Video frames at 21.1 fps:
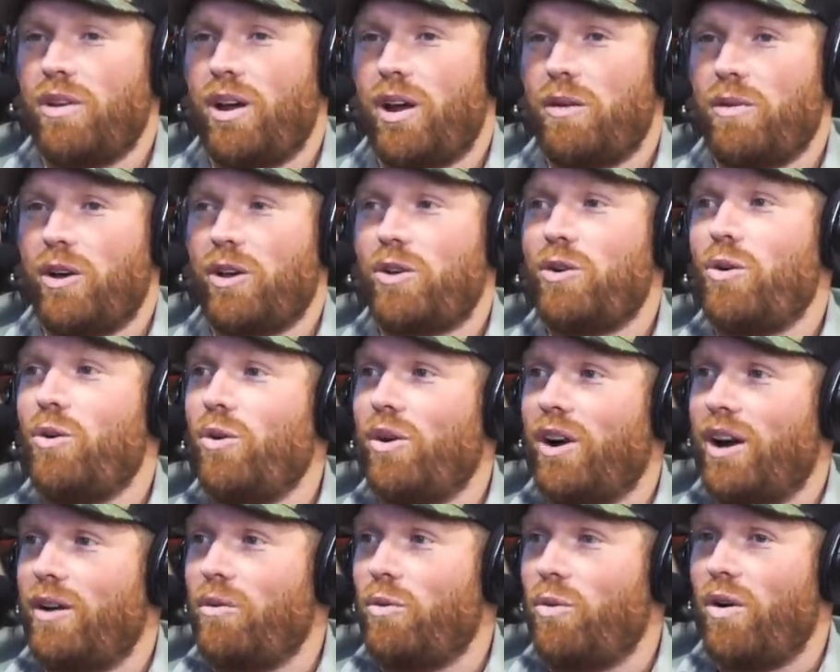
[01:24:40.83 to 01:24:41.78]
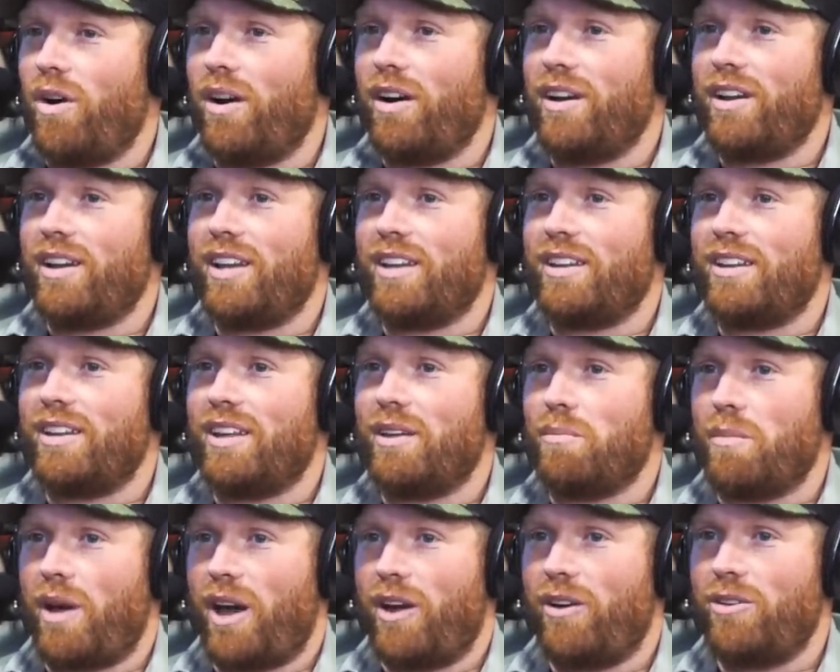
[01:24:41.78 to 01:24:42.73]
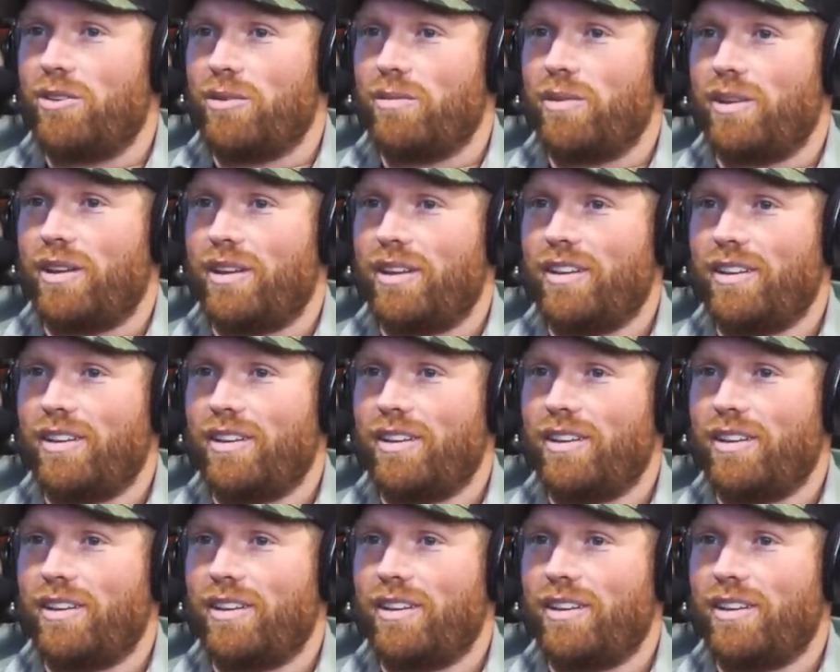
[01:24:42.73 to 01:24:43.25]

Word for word: at my core I want and, and matter to me.